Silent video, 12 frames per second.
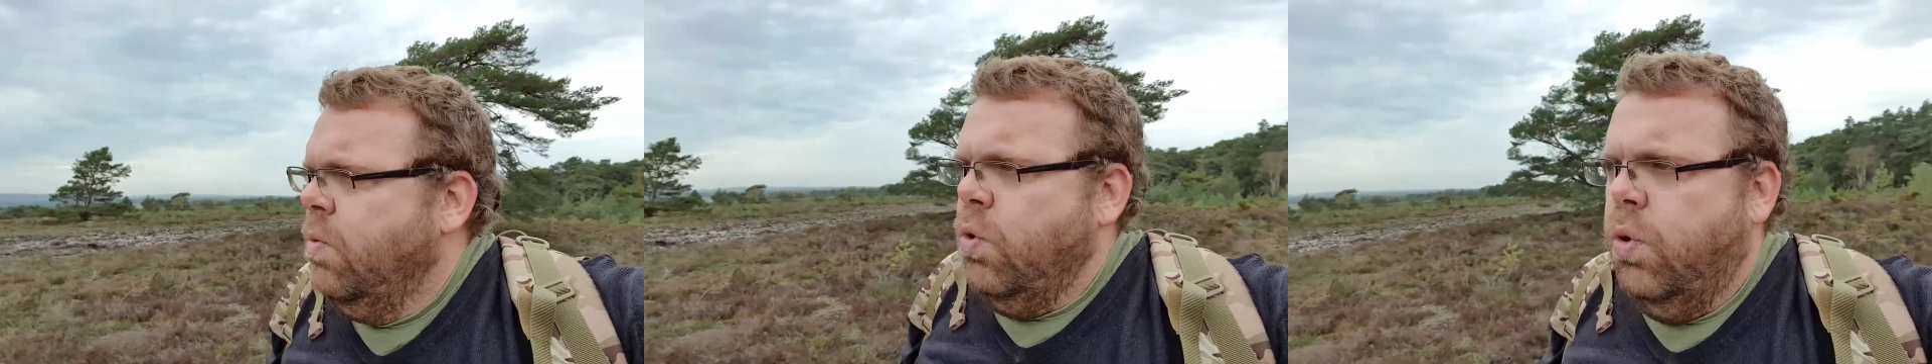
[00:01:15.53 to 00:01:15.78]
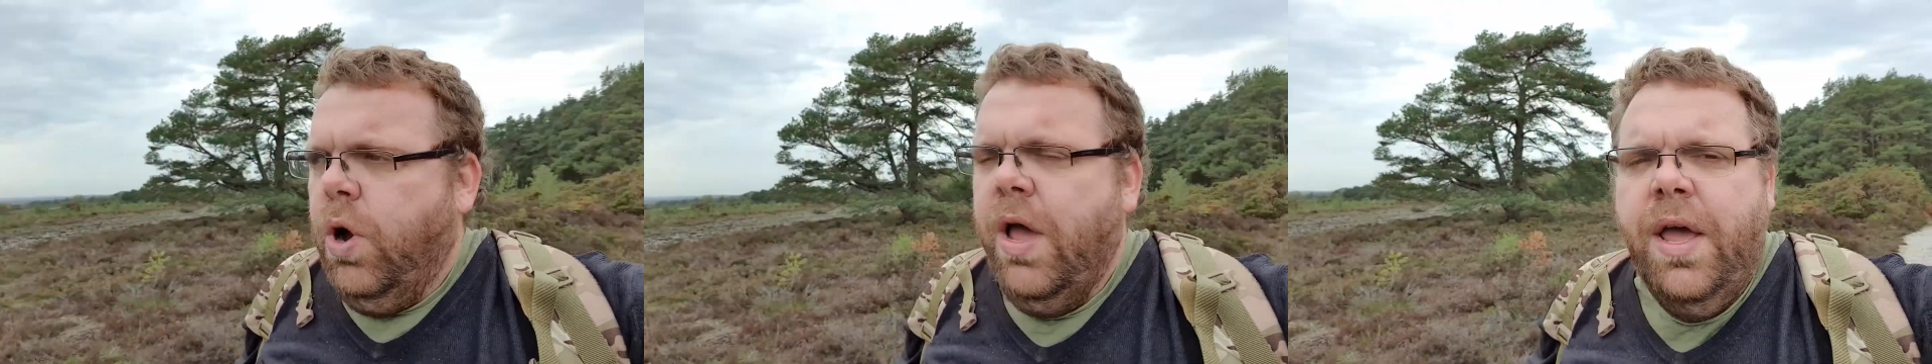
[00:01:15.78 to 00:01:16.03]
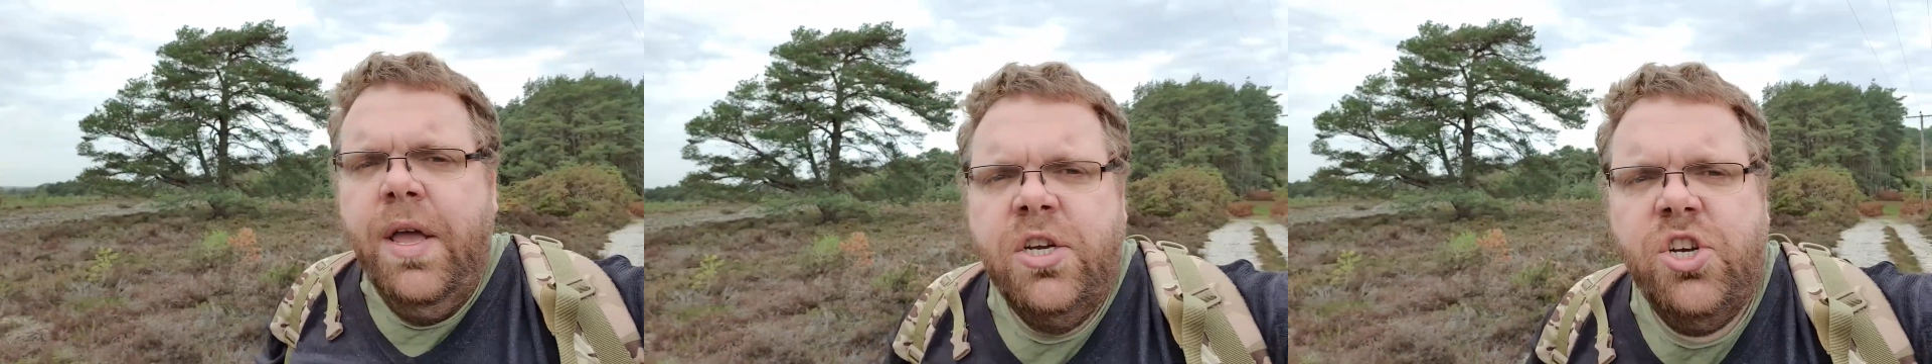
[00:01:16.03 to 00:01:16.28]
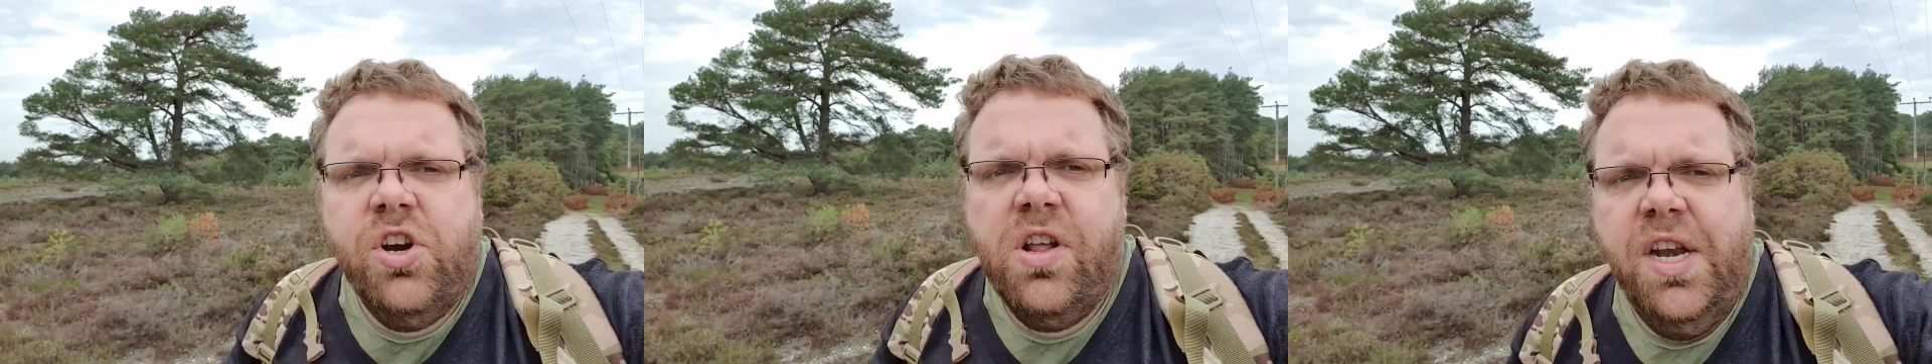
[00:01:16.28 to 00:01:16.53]
Ooh,
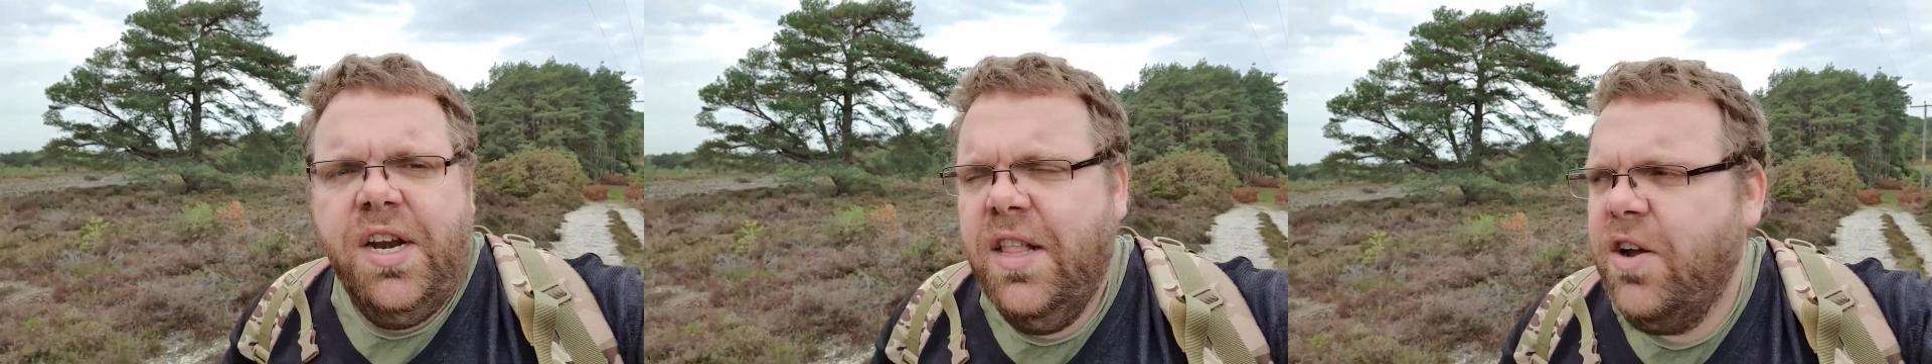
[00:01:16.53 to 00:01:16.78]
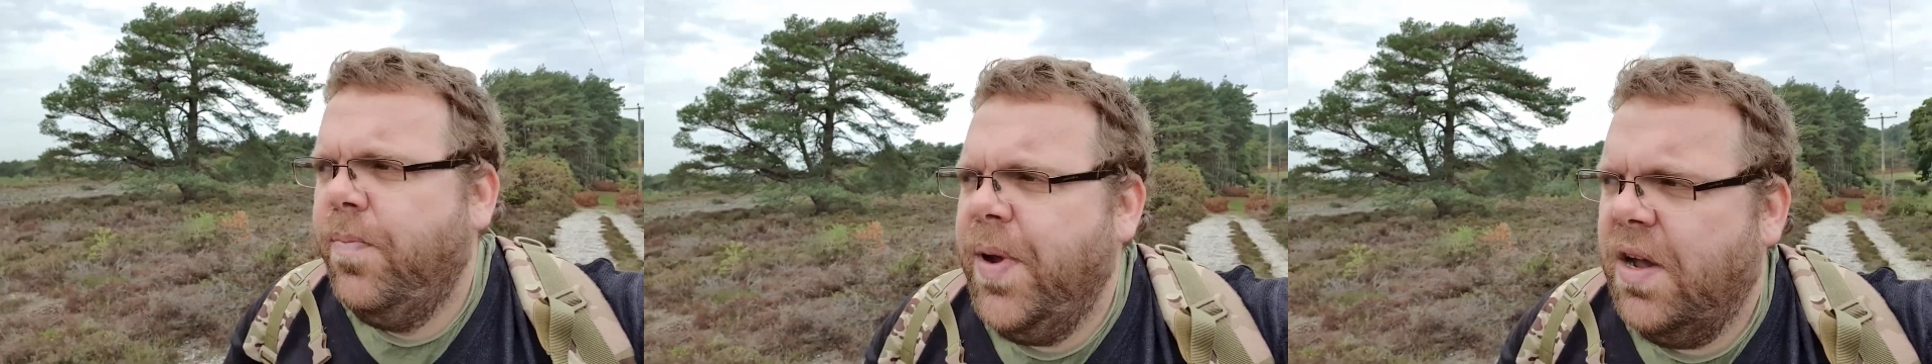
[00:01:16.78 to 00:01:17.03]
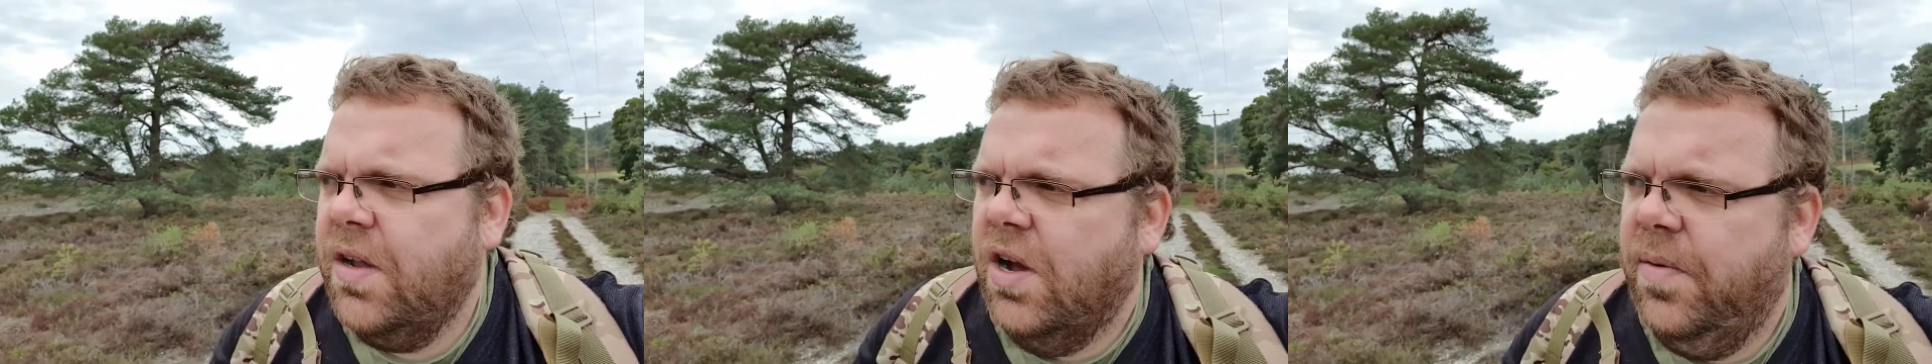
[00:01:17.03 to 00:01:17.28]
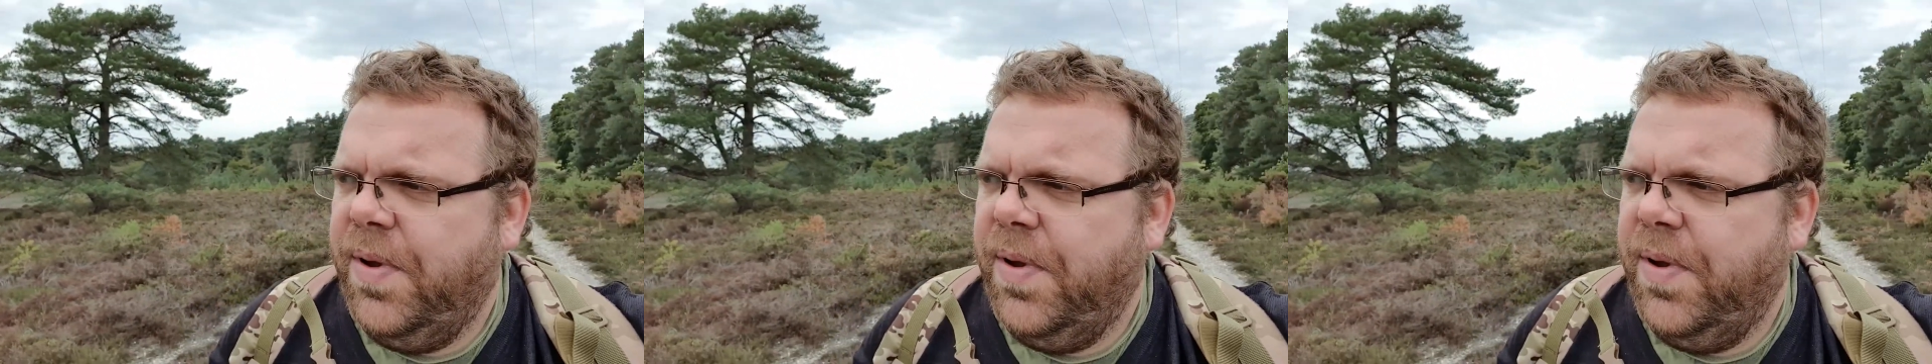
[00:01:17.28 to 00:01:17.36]
struggling a little bit, I've got a